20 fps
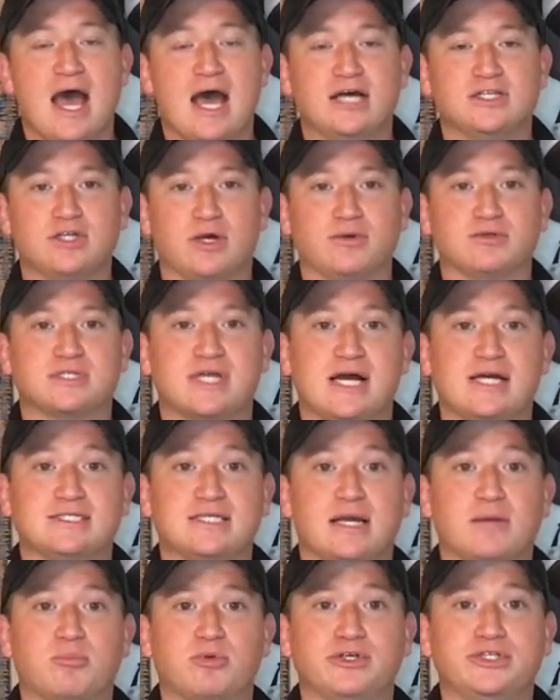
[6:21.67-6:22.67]
As always, guys,
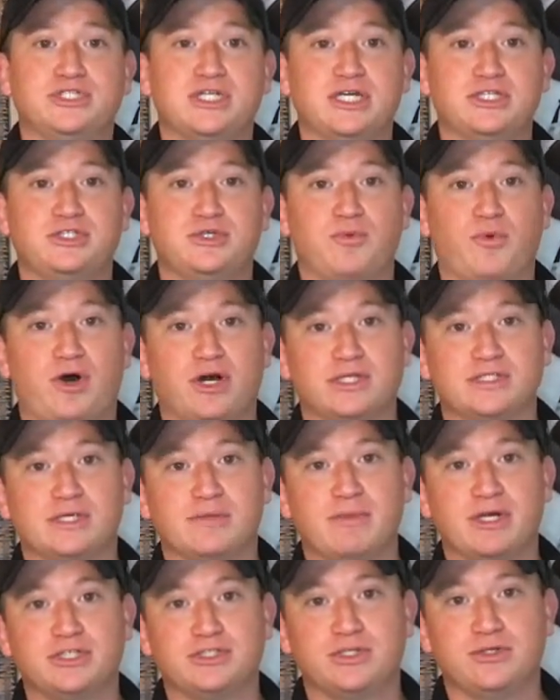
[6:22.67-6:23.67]
I appreciate you
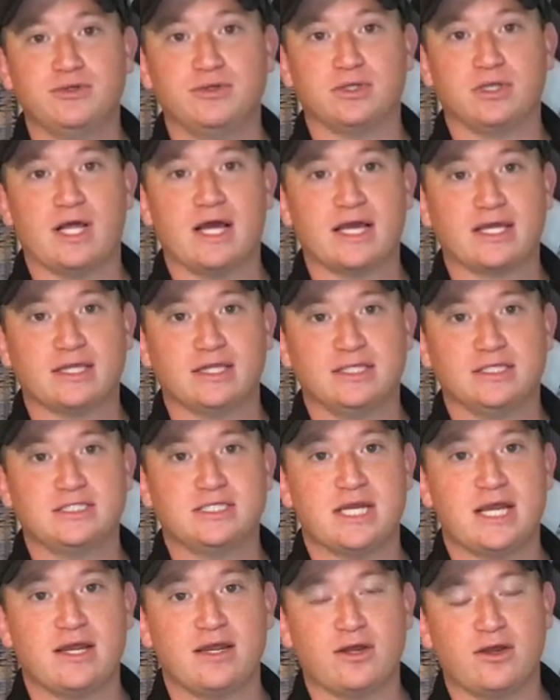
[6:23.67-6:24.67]
watching. Make sure you like
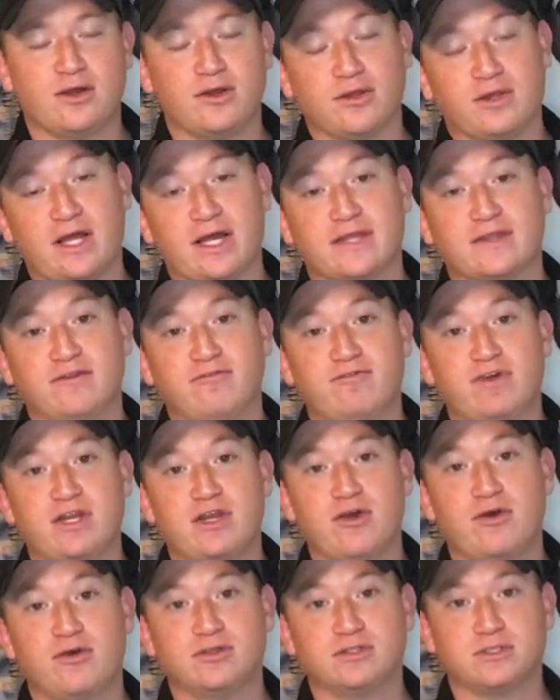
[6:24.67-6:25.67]
the
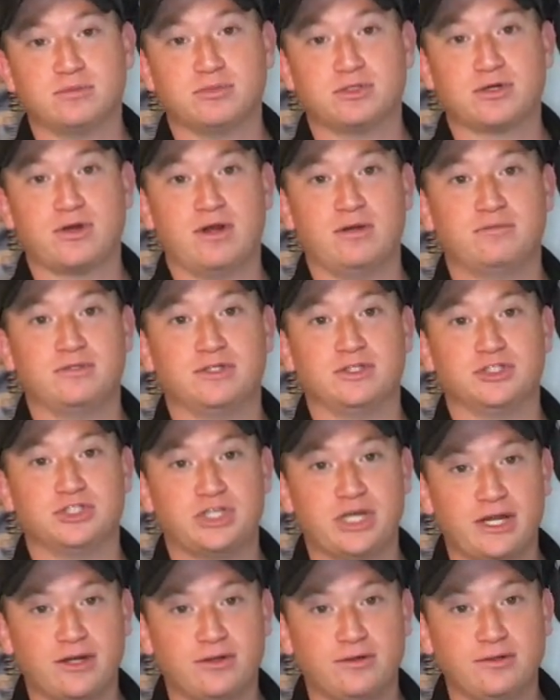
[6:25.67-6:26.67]
video and subscribe to the
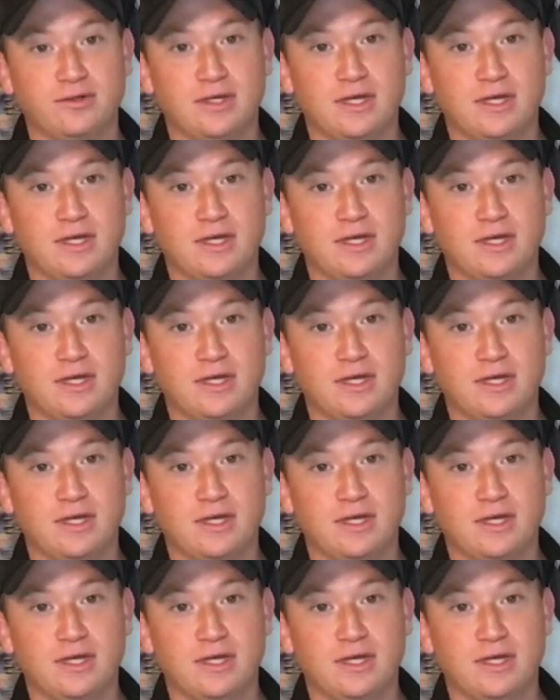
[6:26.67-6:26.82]
channel.